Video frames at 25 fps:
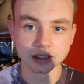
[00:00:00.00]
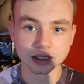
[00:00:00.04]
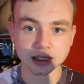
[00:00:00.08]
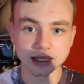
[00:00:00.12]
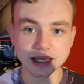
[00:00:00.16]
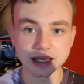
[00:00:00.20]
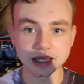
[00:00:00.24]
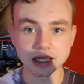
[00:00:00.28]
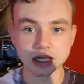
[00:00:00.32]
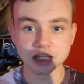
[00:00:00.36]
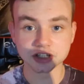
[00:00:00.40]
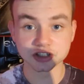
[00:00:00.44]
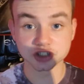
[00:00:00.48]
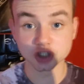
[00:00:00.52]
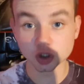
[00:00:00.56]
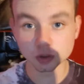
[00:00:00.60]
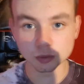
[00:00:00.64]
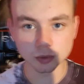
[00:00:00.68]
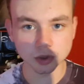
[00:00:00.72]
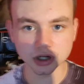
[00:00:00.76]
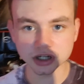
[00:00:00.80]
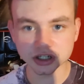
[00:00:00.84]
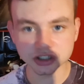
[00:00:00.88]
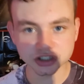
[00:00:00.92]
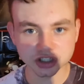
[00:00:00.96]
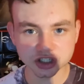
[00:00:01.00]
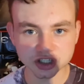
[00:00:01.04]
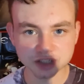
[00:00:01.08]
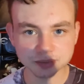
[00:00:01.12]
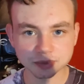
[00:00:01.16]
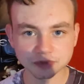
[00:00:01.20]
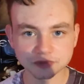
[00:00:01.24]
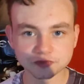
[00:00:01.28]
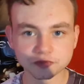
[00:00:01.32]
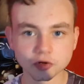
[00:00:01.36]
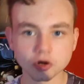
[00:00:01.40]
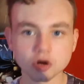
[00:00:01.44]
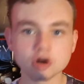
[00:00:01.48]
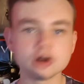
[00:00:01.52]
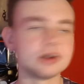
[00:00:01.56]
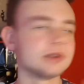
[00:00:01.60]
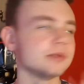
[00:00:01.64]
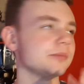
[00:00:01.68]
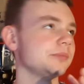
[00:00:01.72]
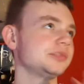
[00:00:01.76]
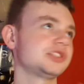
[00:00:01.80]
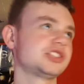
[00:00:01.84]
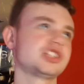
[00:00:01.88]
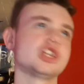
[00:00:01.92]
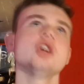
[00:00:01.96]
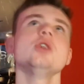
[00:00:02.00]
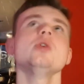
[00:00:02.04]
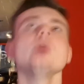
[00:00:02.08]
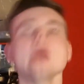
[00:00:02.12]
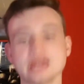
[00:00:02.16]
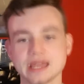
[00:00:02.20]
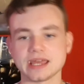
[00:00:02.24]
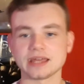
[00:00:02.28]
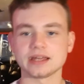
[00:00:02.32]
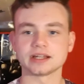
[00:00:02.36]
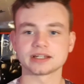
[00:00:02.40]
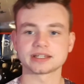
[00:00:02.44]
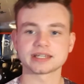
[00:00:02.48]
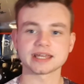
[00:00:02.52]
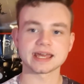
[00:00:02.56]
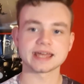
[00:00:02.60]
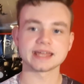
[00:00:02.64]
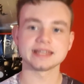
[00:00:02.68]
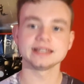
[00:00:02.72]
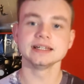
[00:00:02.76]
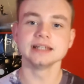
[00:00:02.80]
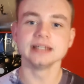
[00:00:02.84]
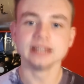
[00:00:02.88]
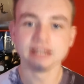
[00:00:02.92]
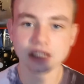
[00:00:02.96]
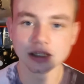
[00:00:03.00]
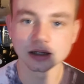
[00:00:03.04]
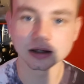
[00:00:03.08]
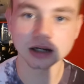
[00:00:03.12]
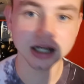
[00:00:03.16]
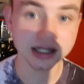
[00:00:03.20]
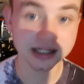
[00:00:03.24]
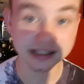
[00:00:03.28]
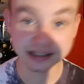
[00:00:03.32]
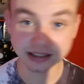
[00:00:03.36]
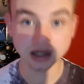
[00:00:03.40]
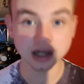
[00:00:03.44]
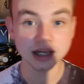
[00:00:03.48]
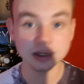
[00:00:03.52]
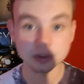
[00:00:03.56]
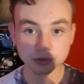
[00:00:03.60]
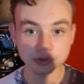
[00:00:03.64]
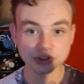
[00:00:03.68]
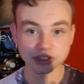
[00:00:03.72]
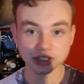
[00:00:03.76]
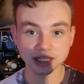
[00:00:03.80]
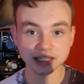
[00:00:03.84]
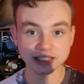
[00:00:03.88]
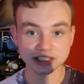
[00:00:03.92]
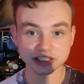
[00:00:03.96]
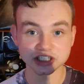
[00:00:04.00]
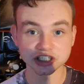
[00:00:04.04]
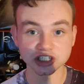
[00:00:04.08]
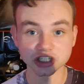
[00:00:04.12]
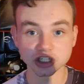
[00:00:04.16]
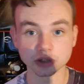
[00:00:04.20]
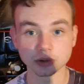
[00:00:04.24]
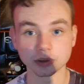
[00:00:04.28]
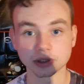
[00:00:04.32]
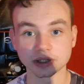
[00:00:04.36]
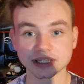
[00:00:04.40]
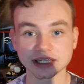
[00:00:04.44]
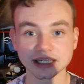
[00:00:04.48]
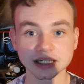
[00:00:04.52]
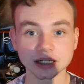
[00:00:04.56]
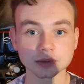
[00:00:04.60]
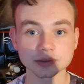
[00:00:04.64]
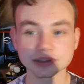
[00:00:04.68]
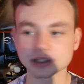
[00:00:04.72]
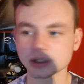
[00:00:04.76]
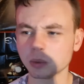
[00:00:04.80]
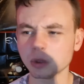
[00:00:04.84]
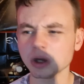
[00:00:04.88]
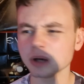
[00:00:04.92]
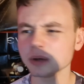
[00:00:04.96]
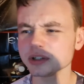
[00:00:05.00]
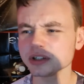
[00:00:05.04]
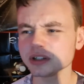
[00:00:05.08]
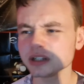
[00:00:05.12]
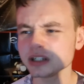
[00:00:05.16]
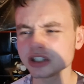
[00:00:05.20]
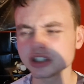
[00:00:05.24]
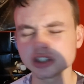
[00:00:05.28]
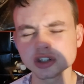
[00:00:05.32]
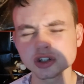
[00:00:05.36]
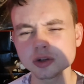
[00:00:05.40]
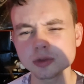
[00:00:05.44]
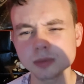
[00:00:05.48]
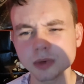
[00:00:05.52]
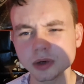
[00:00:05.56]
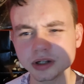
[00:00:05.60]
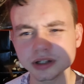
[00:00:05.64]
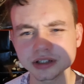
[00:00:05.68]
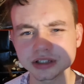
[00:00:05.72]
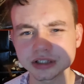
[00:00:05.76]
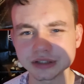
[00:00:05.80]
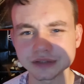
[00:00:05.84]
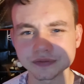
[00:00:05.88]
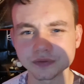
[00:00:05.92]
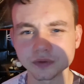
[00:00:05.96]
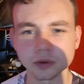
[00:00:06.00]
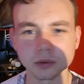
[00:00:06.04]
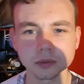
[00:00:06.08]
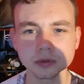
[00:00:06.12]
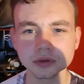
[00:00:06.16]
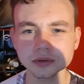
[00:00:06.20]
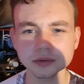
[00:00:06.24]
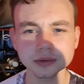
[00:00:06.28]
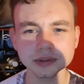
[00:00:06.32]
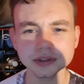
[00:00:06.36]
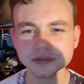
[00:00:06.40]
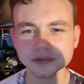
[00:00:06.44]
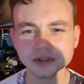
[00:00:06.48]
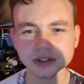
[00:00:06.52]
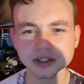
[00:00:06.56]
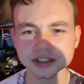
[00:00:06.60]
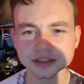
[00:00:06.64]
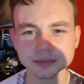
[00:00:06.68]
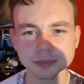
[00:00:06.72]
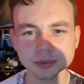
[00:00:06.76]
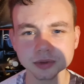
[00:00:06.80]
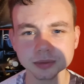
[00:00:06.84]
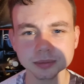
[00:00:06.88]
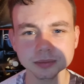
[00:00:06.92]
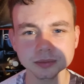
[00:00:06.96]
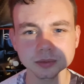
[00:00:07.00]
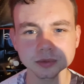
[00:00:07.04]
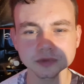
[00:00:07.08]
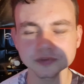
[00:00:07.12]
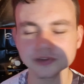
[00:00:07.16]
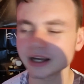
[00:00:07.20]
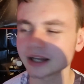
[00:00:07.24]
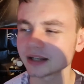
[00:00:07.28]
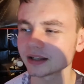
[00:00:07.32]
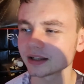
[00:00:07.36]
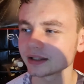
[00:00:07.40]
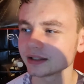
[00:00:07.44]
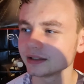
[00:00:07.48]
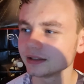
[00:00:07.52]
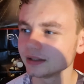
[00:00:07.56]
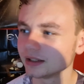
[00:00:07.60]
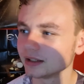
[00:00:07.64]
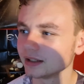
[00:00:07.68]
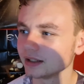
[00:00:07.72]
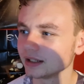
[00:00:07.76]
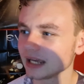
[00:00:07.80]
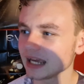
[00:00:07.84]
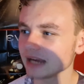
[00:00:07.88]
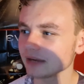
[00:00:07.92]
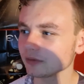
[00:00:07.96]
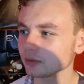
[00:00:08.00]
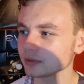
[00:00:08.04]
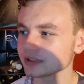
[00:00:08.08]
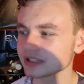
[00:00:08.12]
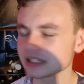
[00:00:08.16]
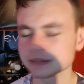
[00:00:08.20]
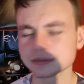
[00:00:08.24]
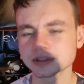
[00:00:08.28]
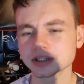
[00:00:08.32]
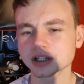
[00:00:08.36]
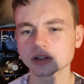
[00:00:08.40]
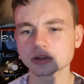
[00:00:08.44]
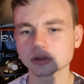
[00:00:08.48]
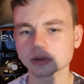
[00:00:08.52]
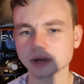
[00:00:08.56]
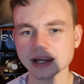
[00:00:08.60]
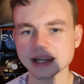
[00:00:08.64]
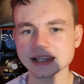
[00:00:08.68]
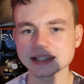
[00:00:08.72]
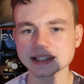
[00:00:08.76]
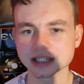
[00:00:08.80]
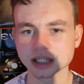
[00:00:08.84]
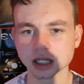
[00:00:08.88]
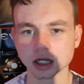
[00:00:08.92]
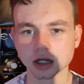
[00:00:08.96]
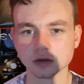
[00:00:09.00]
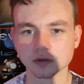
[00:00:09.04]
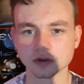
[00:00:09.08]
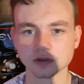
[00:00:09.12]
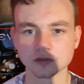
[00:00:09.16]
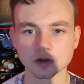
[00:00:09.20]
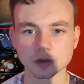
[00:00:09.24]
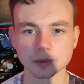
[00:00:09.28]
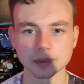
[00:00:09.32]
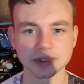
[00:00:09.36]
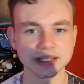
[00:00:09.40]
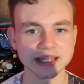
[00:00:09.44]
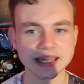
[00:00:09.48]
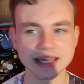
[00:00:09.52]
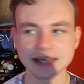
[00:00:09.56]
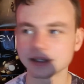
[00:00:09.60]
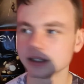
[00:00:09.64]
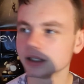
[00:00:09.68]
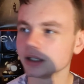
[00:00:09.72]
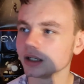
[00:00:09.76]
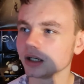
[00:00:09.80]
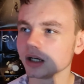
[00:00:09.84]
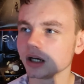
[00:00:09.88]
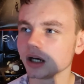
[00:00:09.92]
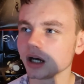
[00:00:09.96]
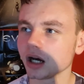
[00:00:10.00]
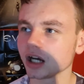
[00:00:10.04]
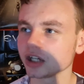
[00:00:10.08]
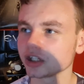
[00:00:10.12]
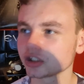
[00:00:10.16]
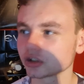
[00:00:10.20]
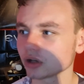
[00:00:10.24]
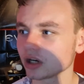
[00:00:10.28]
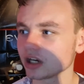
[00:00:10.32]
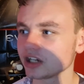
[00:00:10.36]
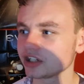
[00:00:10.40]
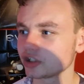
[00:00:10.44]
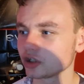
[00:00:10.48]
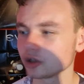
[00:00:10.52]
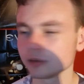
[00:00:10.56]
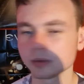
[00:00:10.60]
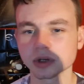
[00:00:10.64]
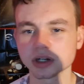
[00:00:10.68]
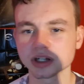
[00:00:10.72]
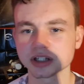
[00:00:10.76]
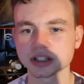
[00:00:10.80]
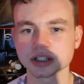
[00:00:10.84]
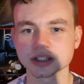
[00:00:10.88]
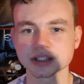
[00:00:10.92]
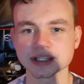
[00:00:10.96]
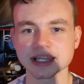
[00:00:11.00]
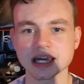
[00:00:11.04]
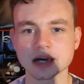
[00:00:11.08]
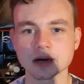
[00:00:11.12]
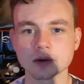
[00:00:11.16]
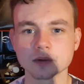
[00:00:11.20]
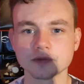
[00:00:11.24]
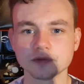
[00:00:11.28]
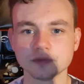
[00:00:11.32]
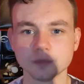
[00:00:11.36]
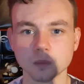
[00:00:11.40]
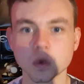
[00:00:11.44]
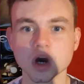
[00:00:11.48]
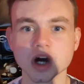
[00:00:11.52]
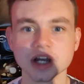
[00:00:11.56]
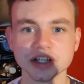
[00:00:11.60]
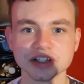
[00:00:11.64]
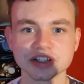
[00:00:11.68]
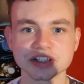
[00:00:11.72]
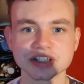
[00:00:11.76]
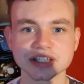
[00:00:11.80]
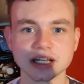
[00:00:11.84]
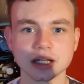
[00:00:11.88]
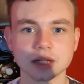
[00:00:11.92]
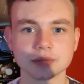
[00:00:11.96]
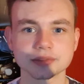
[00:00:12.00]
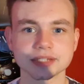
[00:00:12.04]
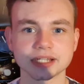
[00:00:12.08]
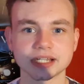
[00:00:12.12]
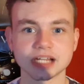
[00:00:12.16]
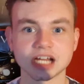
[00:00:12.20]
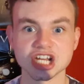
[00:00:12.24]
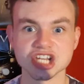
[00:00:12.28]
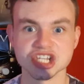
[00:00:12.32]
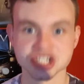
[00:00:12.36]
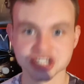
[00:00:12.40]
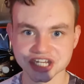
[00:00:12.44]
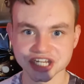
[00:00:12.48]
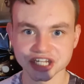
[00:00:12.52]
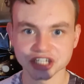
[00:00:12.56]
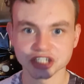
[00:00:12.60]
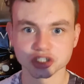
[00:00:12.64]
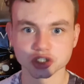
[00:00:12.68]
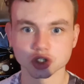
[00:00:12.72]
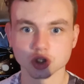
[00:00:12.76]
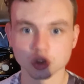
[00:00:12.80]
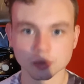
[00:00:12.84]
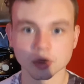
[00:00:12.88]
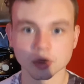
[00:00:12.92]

uh, dual monitors before, do it, okay? I, I was like you, okay? I was like, why would you need dual monitors for? What, what the fuck is the problem with that? Like, everyone seems to go crazy over them, and then I tried dual monitors out once, and I was like, I need dual